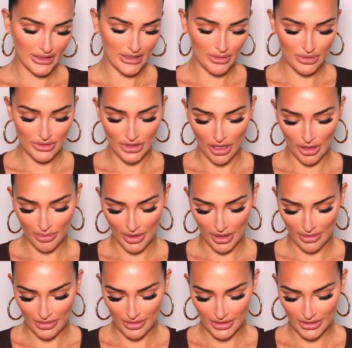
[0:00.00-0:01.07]
see what dark
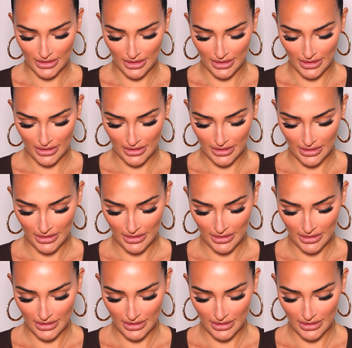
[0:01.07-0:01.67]
brown looks like.